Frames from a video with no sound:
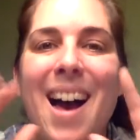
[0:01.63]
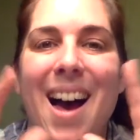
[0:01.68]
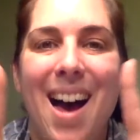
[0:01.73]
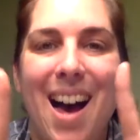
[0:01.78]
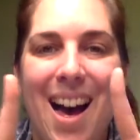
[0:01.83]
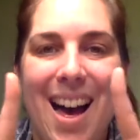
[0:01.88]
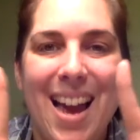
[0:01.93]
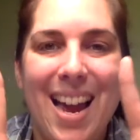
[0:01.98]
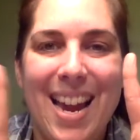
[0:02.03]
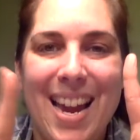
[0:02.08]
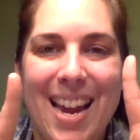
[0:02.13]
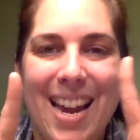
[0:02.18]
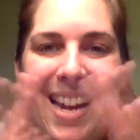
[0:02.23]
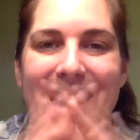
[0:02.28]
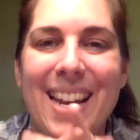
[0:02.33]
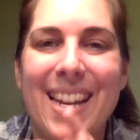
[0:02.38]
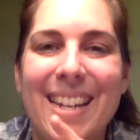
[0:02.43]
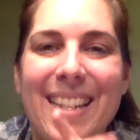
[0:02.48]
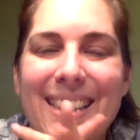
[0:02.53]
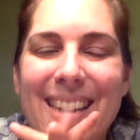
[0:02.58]
Hi,
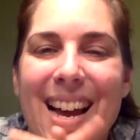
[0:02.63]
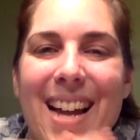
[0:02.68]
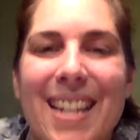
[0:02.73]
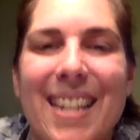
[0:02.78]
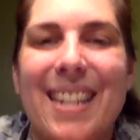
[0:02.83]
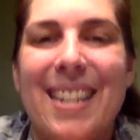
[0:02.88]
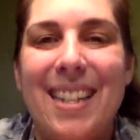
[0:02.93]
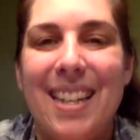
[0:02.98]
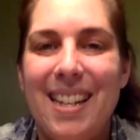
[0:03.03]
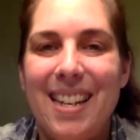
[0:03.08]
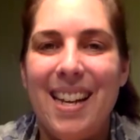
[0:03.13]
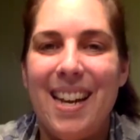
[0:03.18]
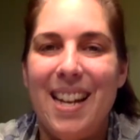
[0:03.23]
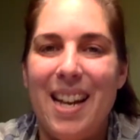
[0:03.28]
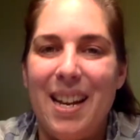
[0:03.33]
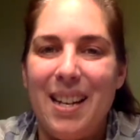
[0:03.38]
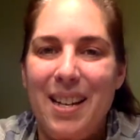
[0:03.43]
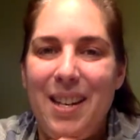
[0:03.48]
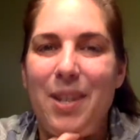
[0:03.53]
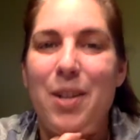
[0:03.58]
it's Allison, and
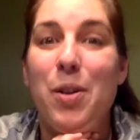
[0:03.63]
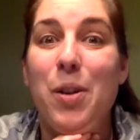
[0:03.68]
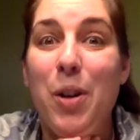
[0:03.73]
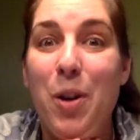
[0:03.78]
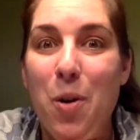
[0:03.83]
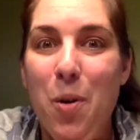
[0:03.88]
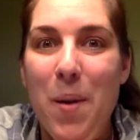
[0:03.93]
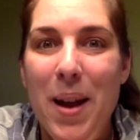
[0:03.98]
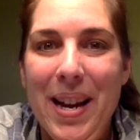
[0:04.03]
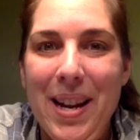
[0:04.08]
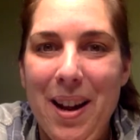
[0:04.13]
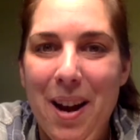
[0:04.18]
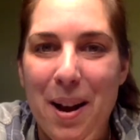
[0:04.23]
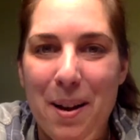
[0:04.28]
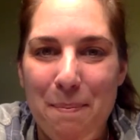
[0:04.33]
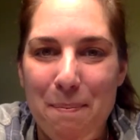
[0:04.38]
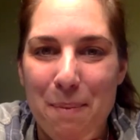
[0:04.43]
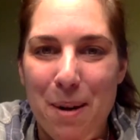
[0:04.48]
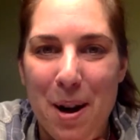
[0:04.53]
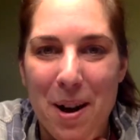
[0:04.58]
I'm going to do a quick
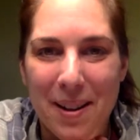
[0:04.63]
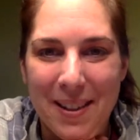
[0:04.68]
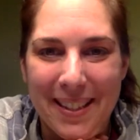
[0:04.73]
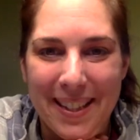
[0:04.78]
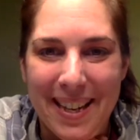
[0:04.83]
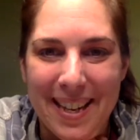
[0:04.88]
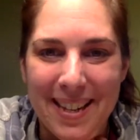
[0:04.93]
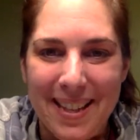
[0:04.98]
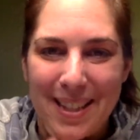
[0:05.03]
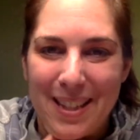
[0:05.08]
unboxing.